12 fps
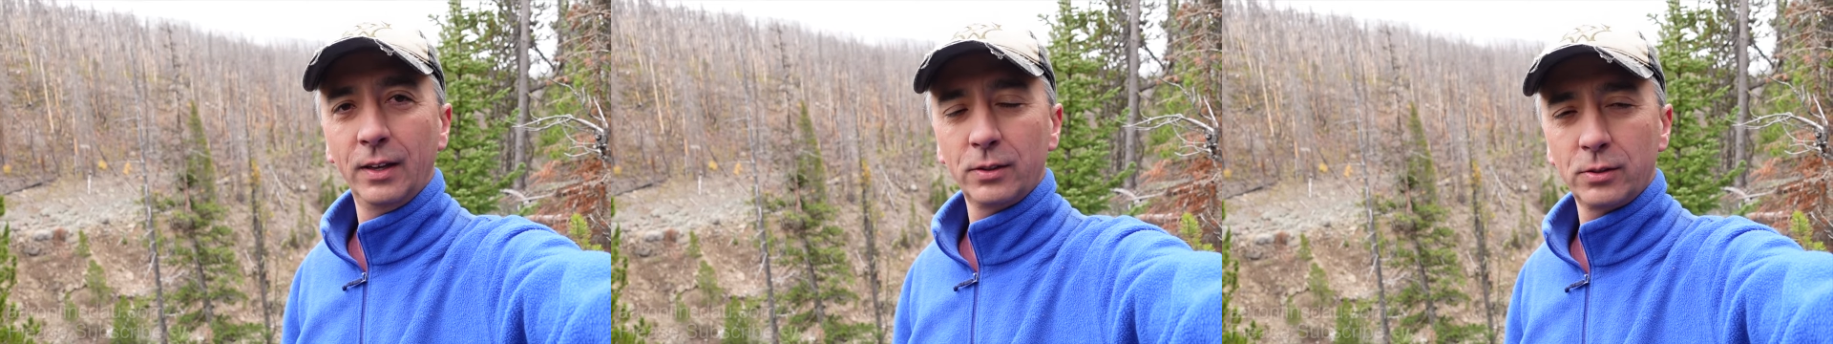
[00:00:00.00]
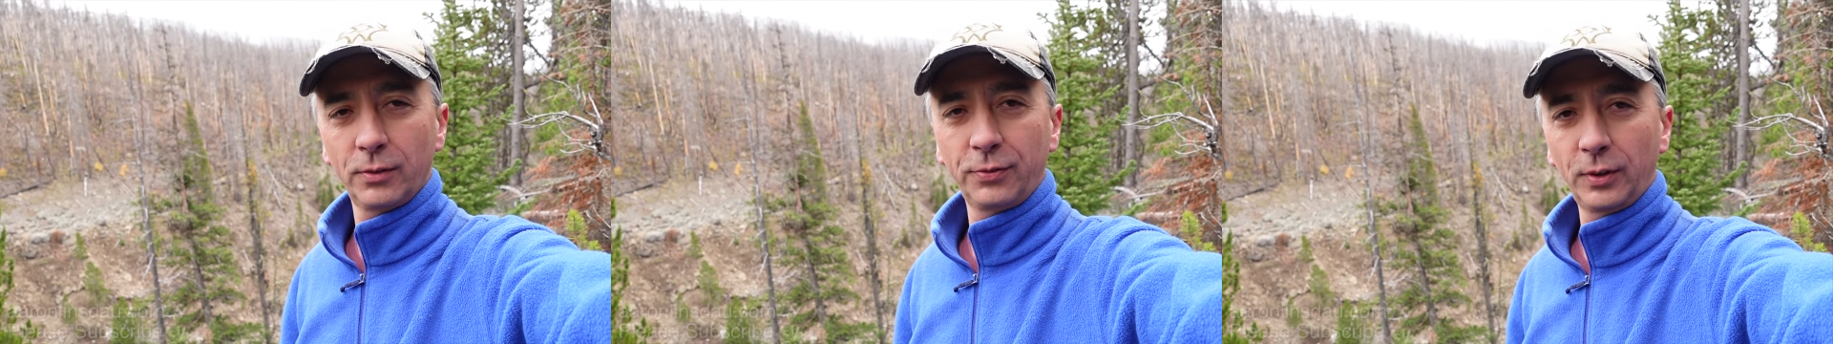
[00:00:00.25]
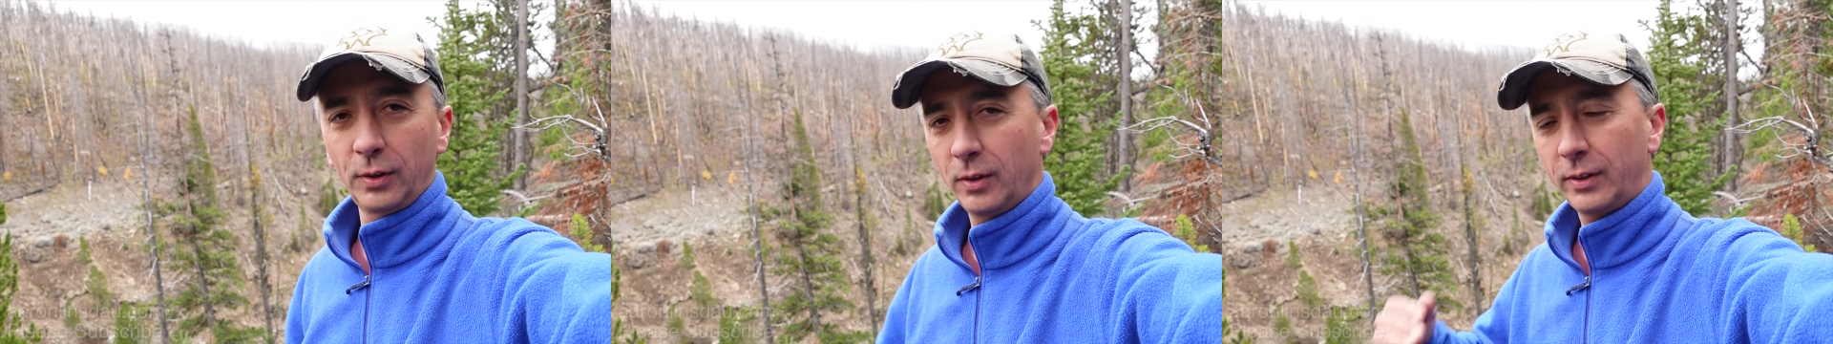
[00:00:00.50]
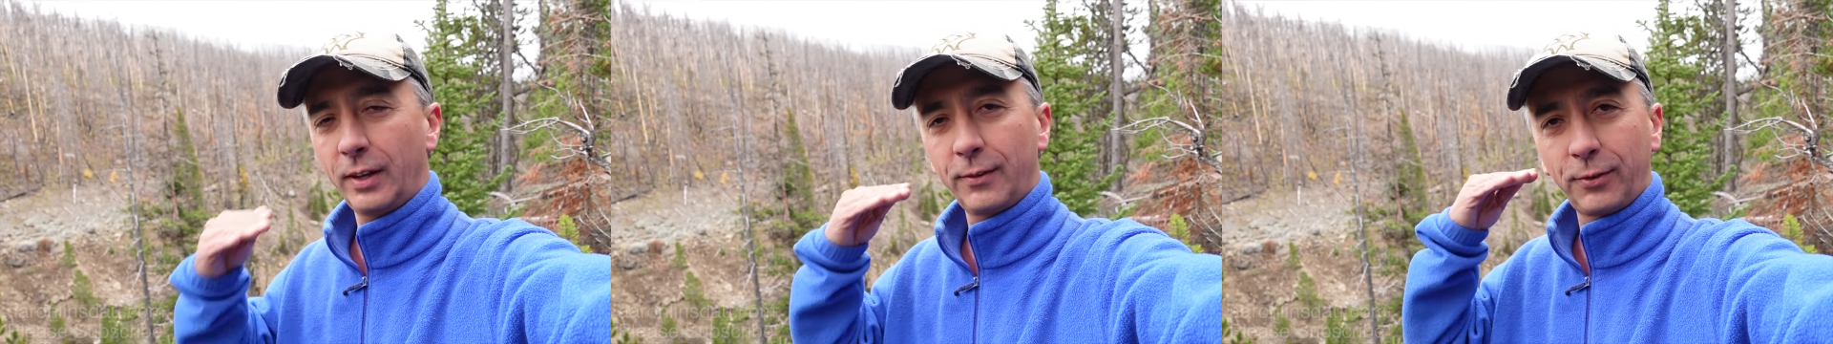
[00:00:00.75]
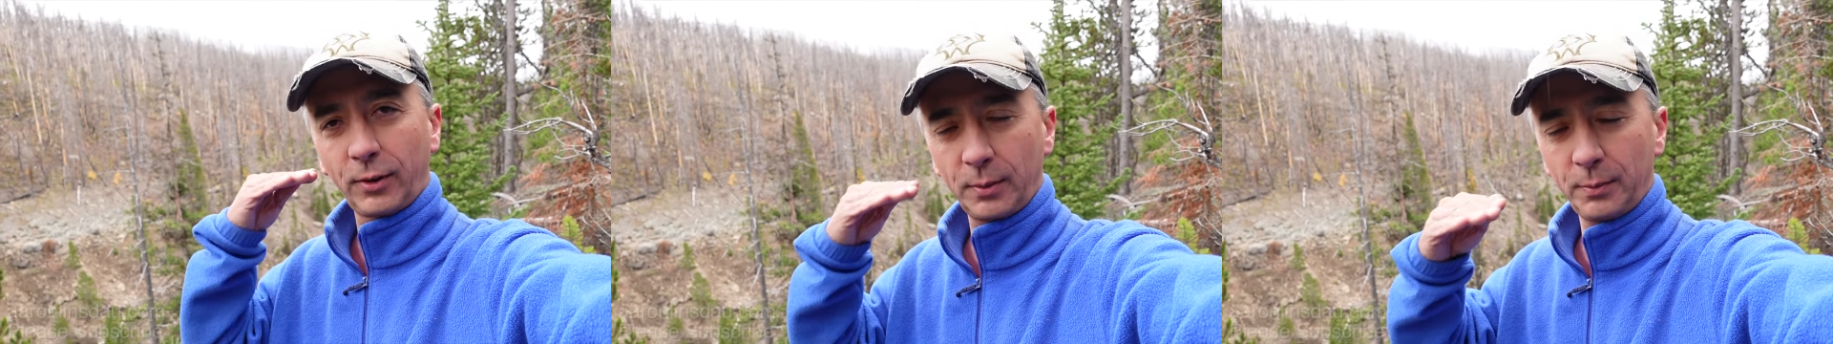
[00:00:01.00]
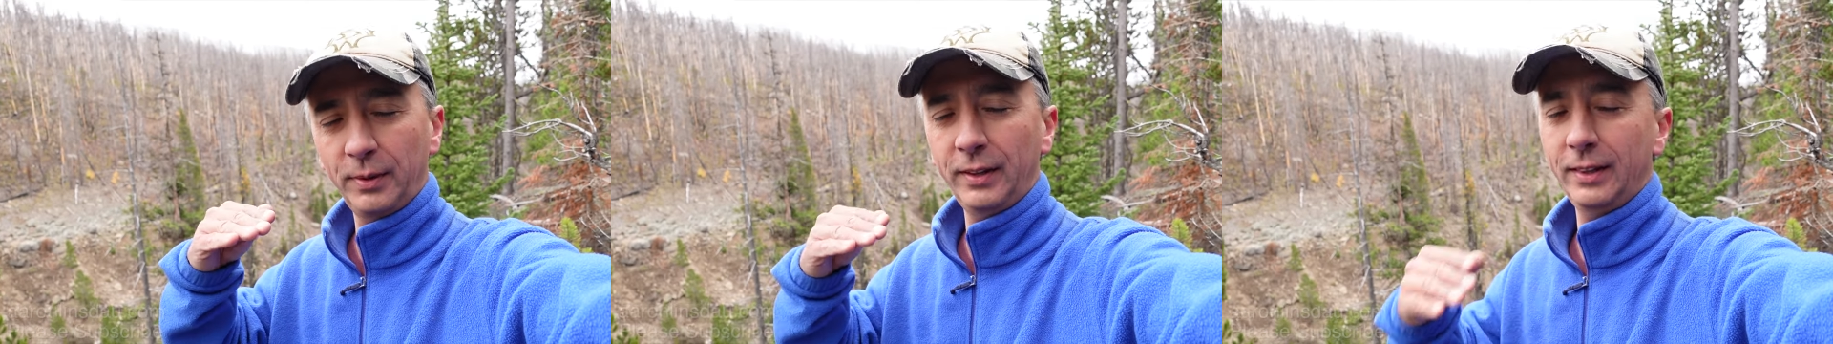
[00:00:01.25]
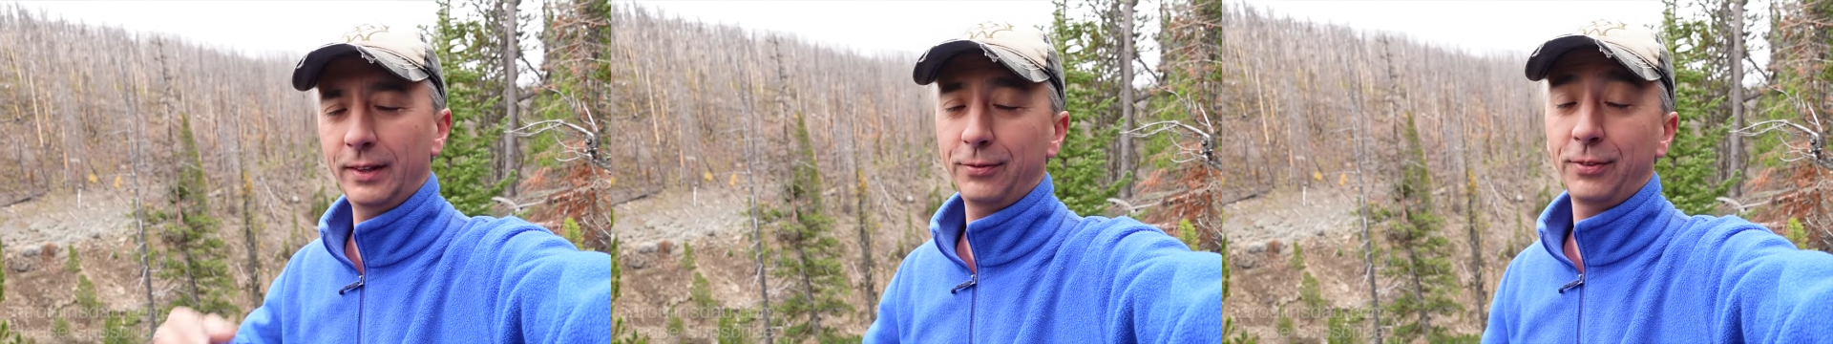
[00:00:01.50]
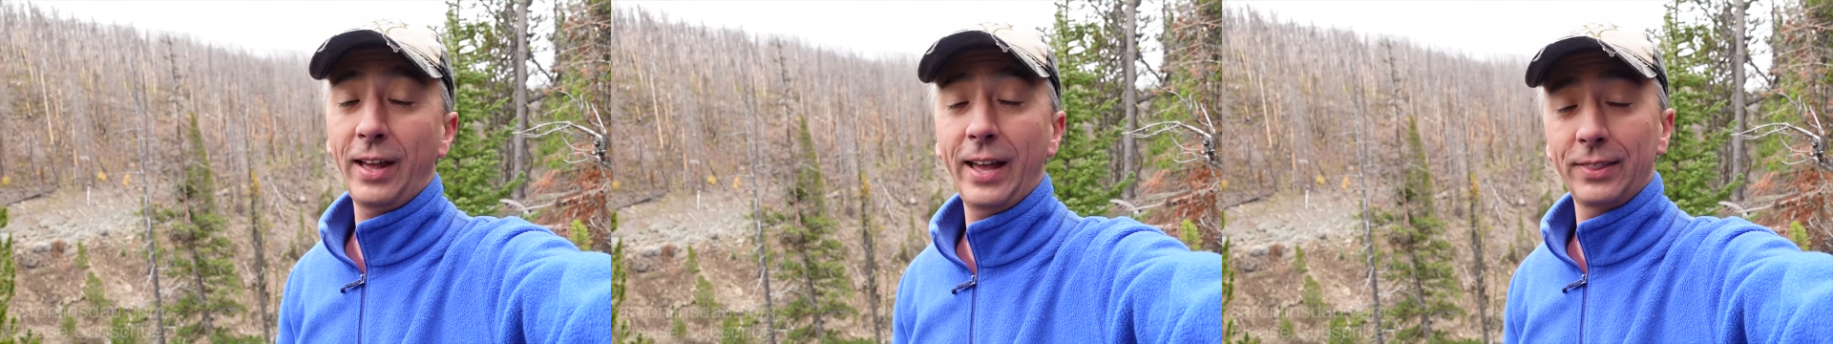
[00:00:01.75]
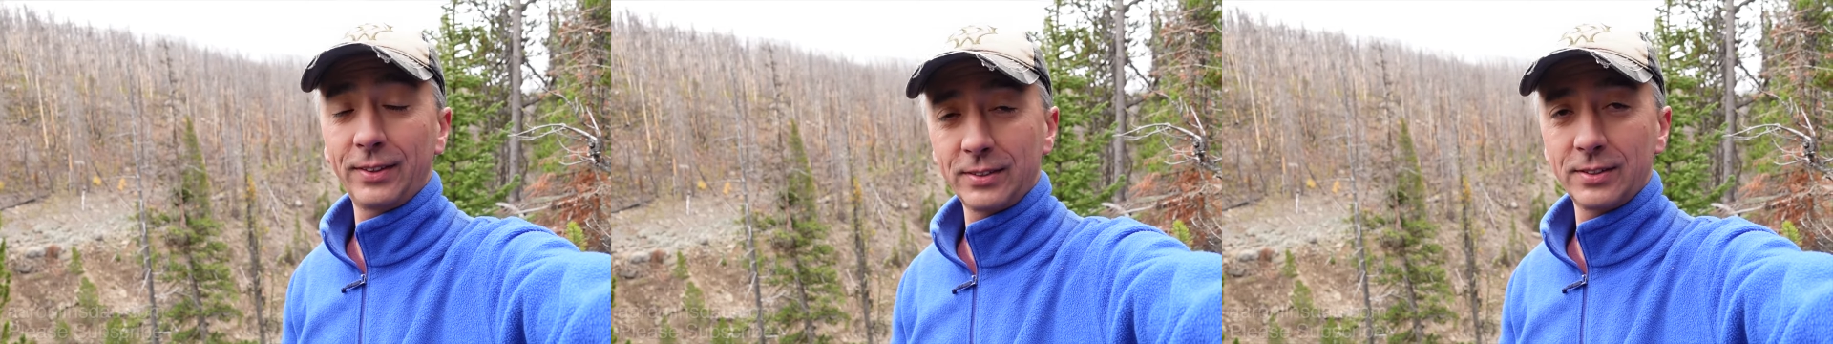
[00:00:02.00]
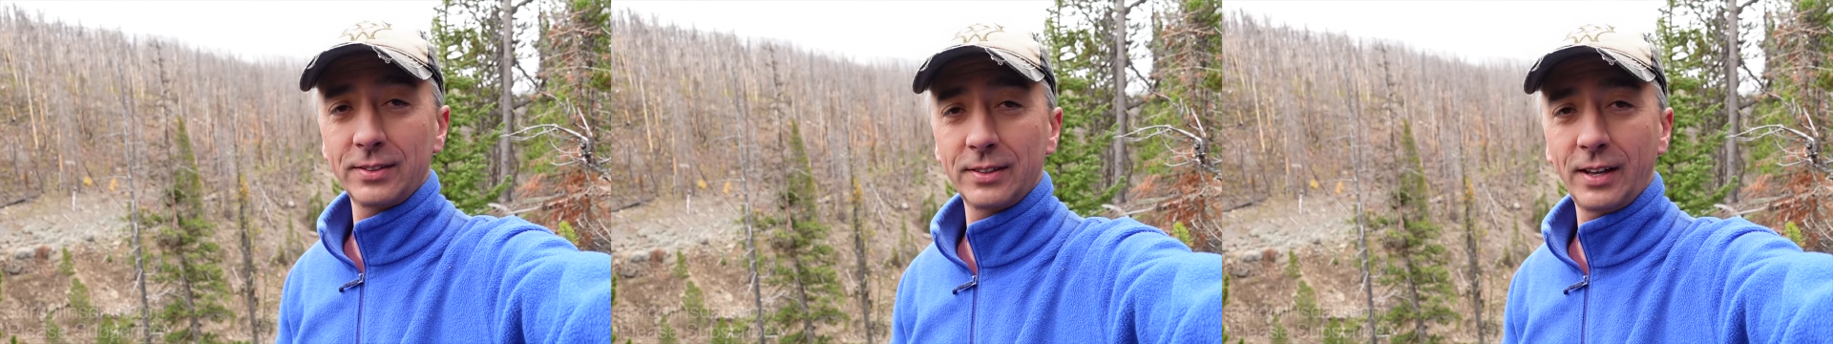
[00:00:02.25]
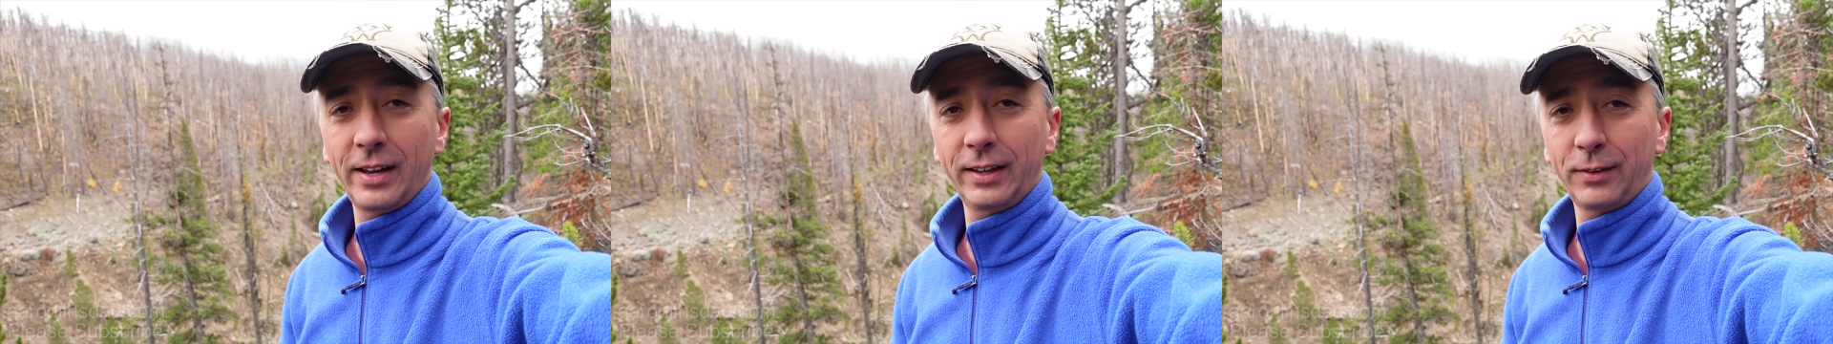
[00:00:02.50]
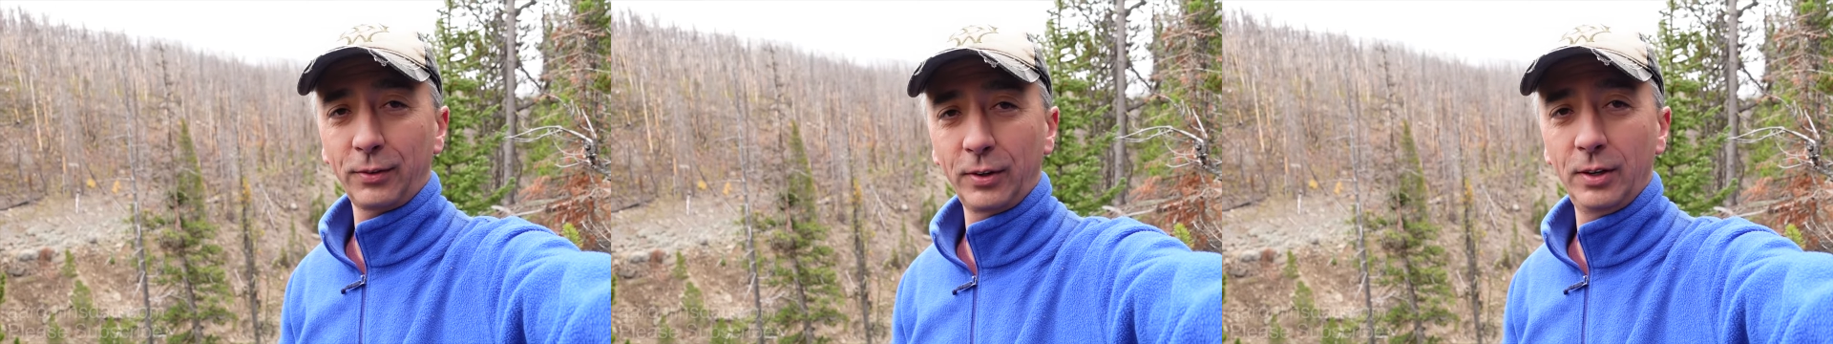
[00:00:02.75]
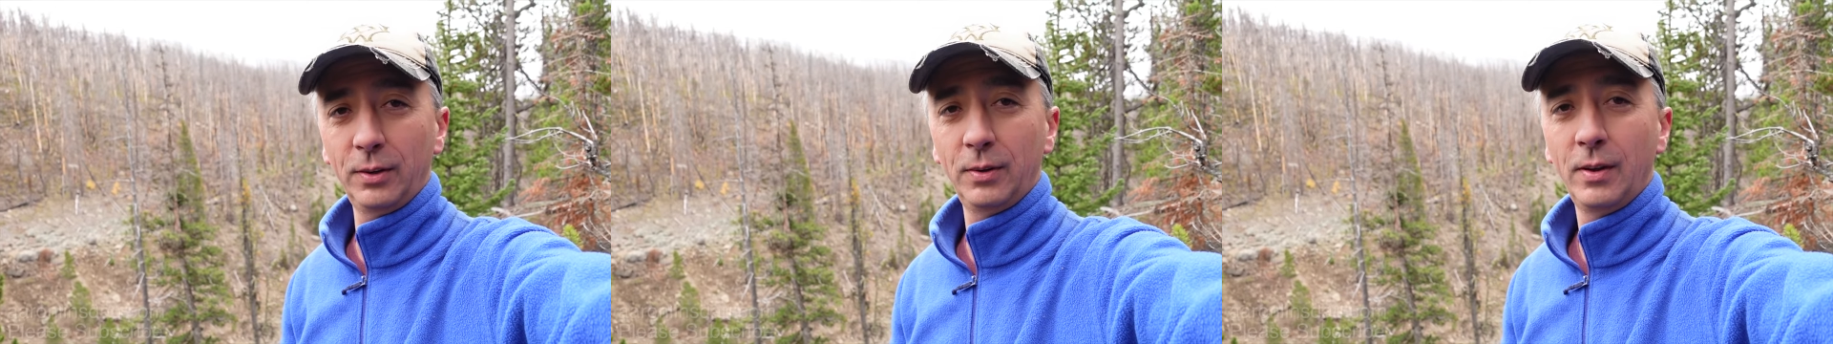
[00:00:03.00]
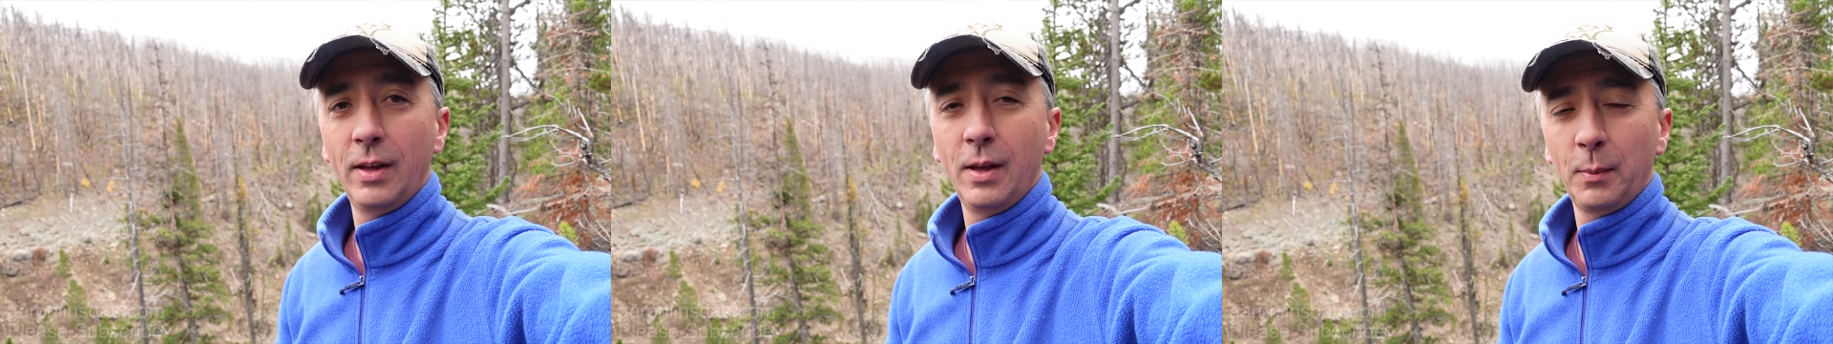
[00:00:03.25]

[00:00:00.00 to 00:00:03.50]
So if you're looking for completely flat, this isn't the hike for you.